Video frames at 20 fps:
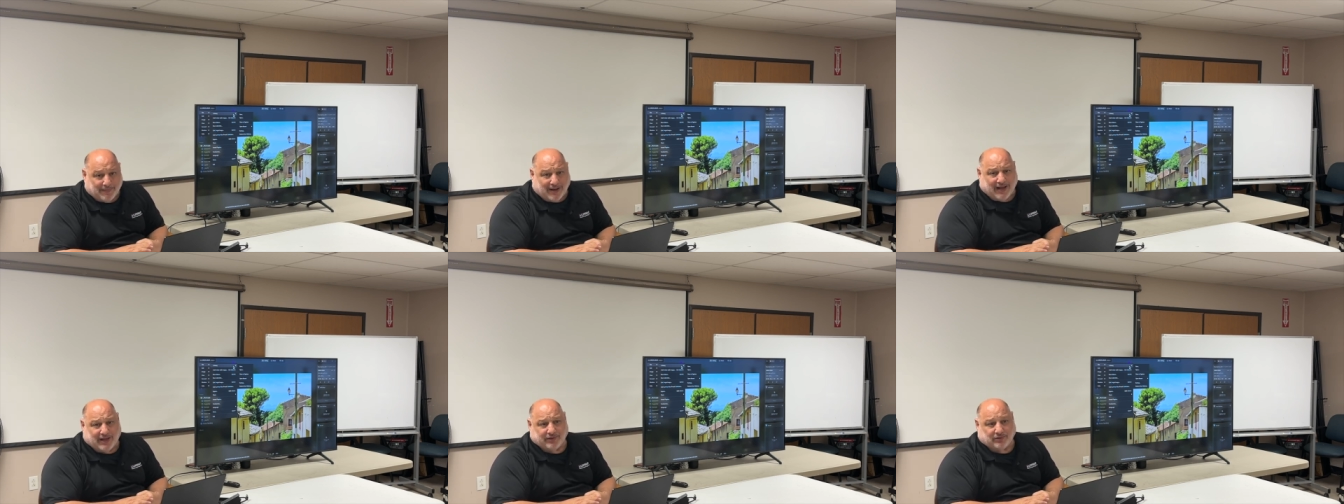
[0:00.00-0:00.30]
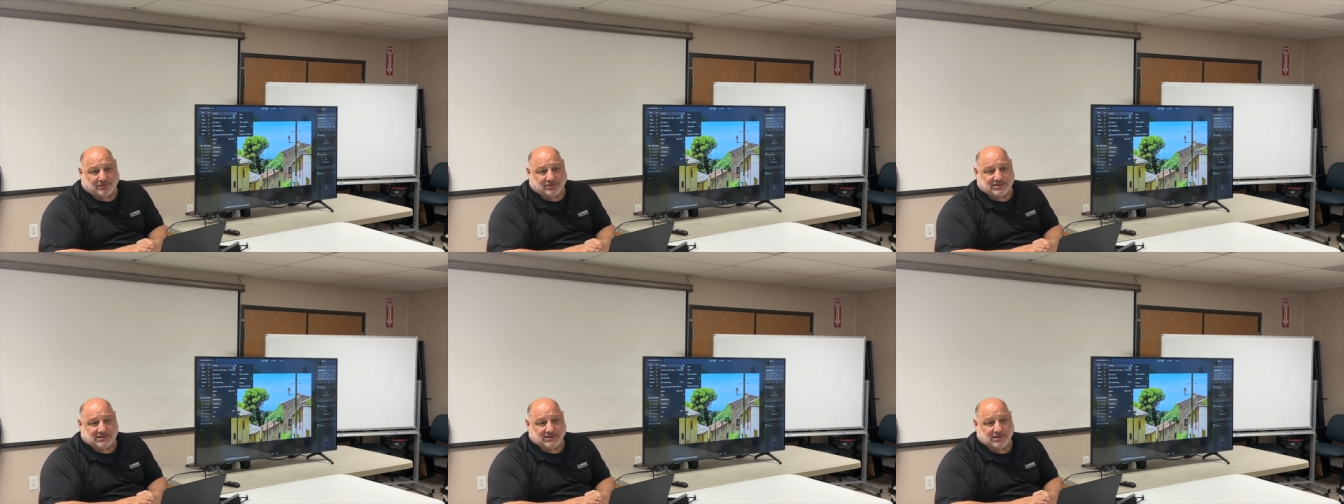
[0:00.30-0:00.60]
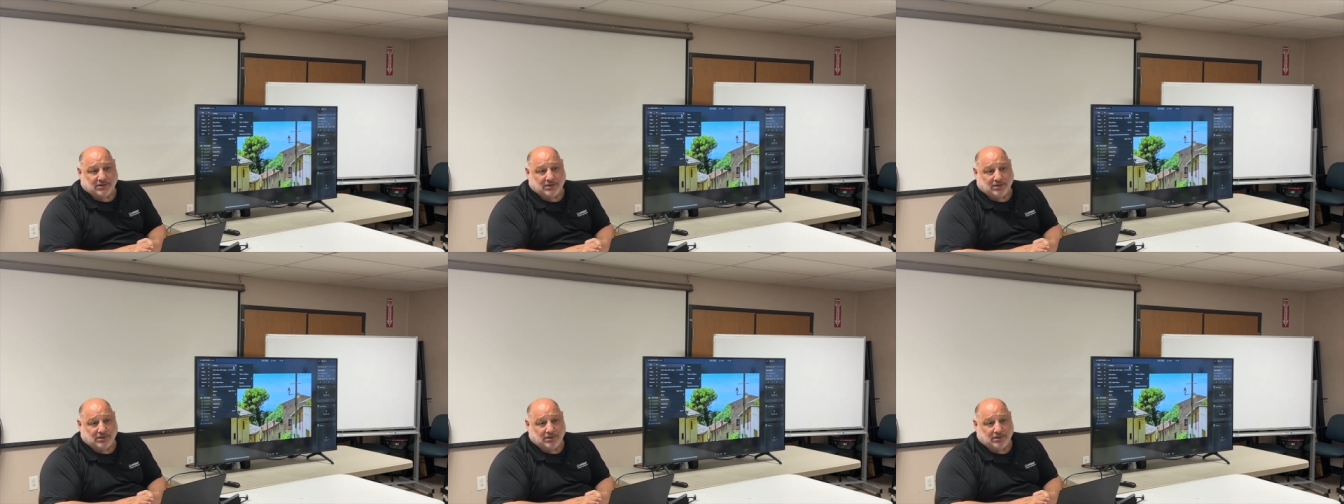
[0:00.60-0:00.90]
models,
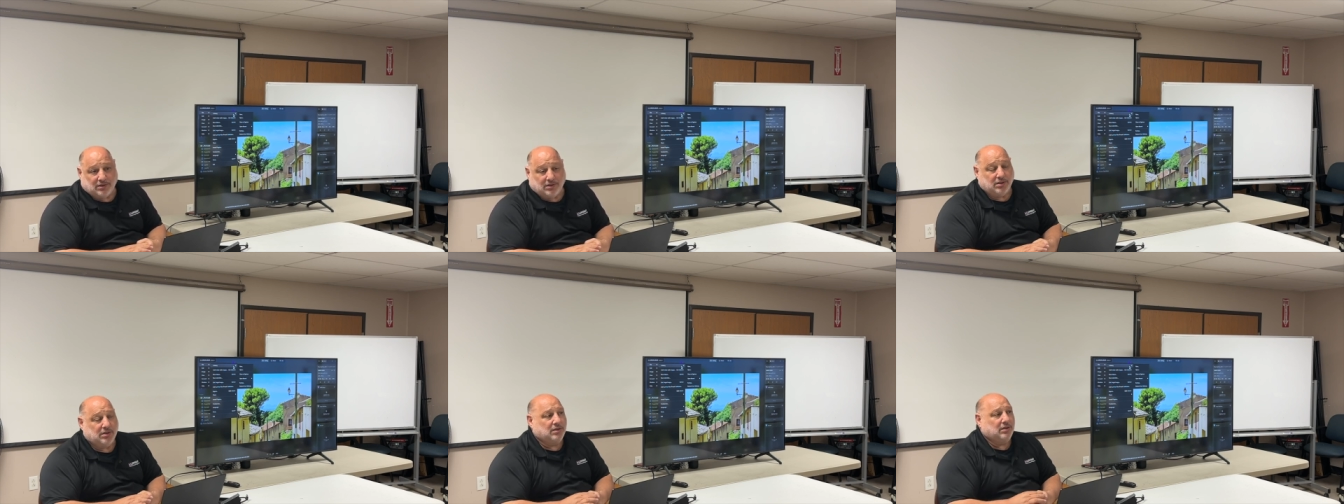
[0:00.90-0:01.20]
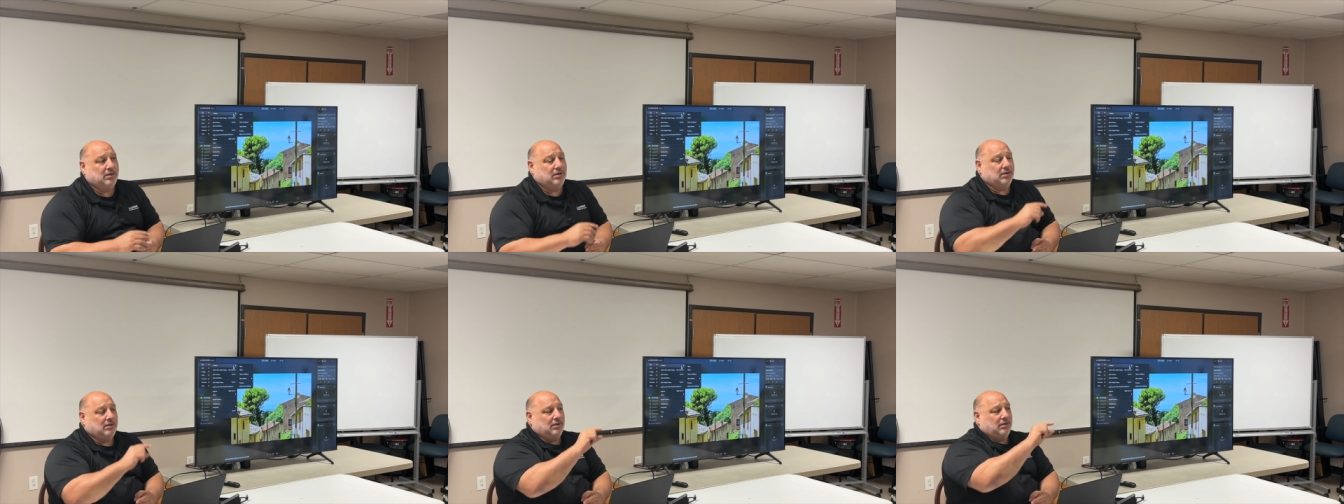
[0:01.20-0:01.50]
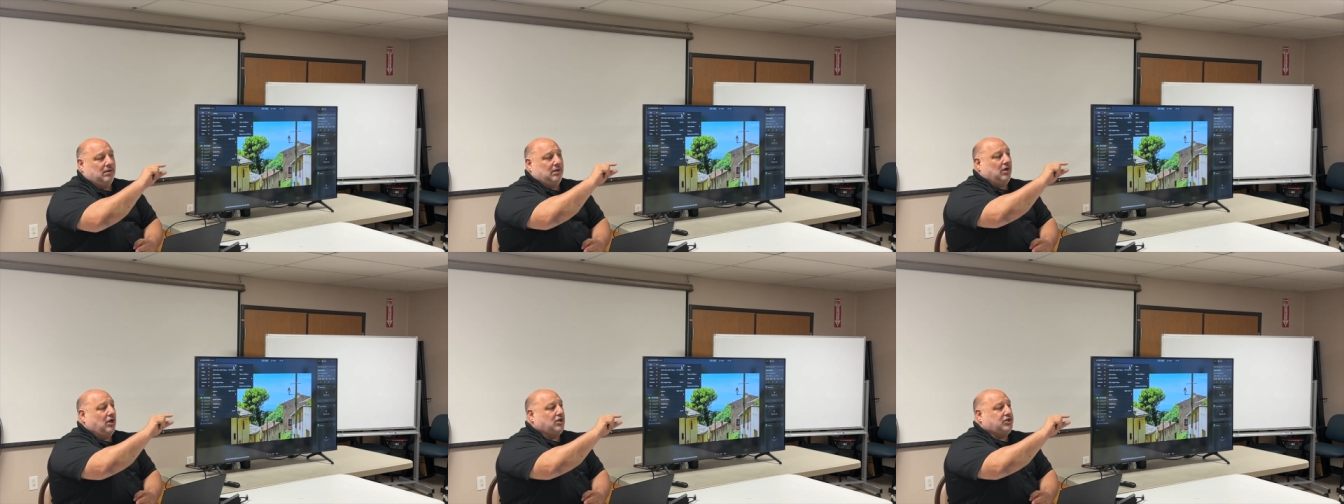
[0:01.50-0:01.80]

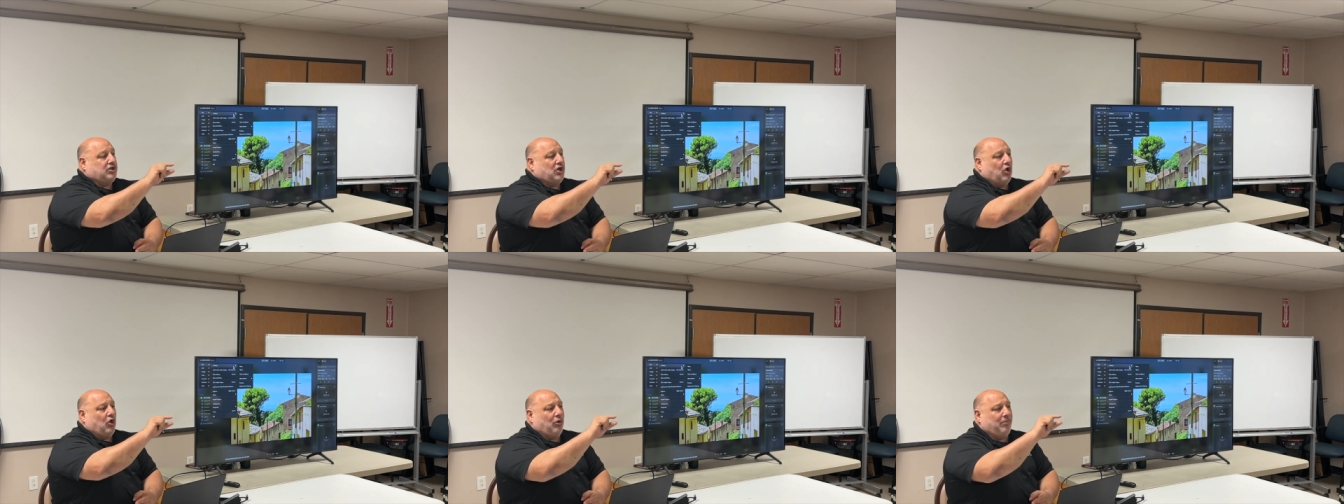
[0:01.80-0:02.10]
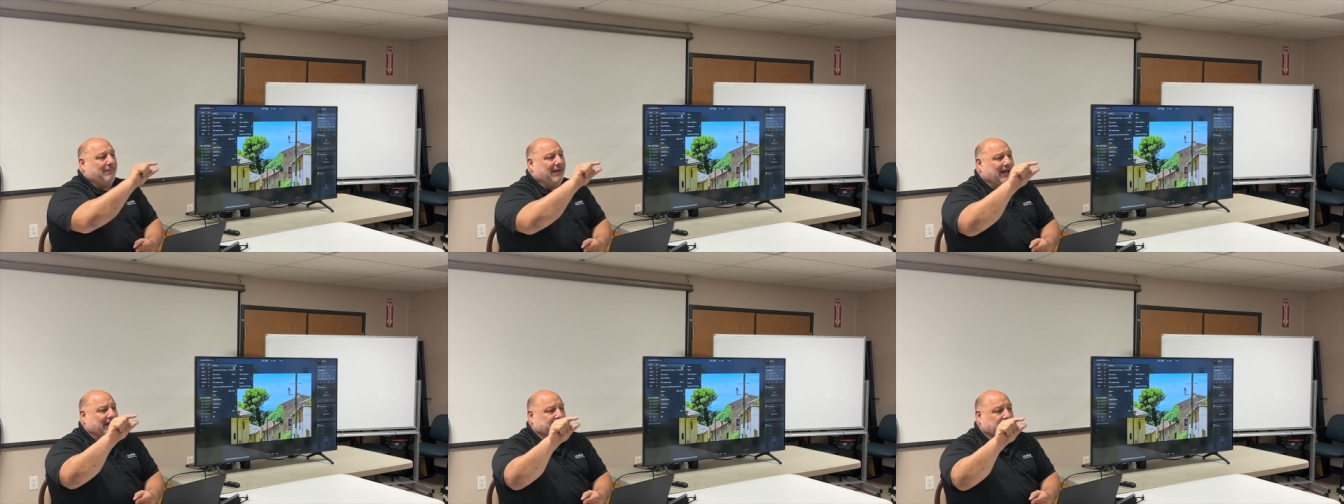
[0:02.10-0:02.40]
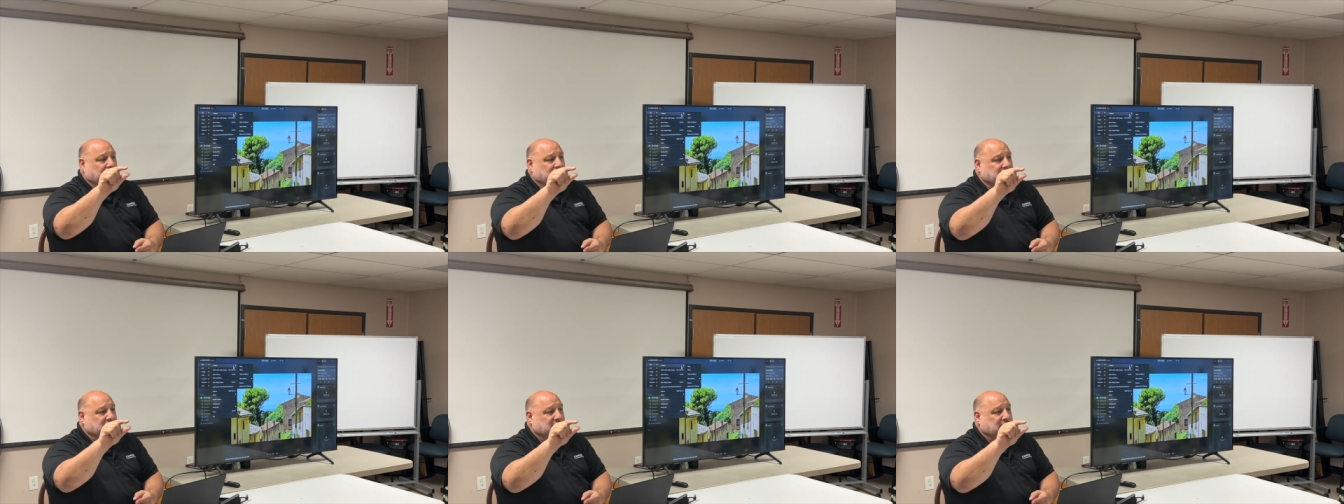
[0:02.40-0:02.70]
adult
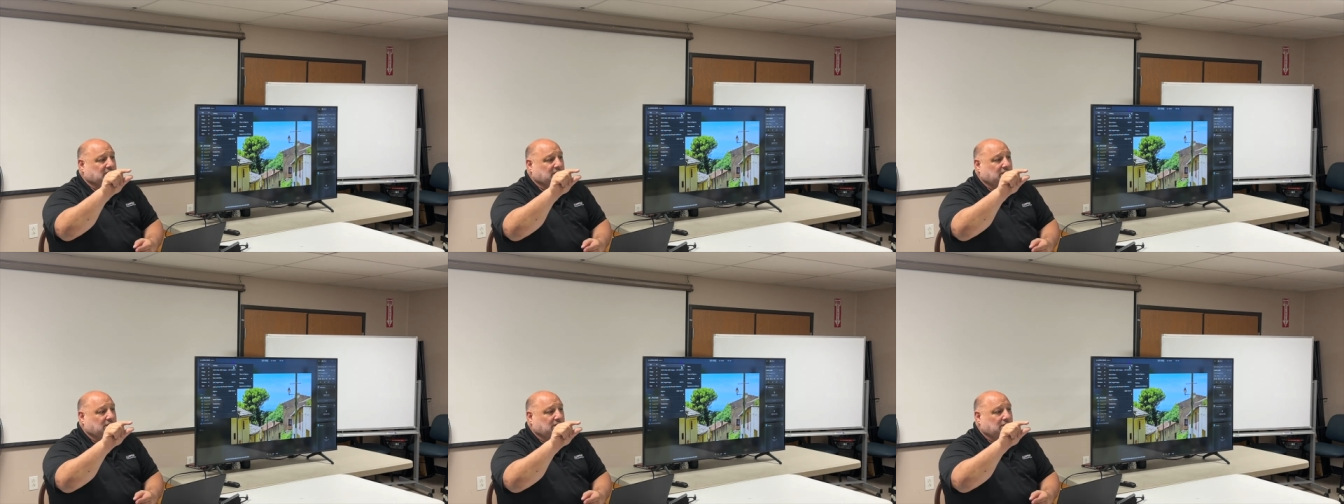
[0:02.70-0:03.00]
models,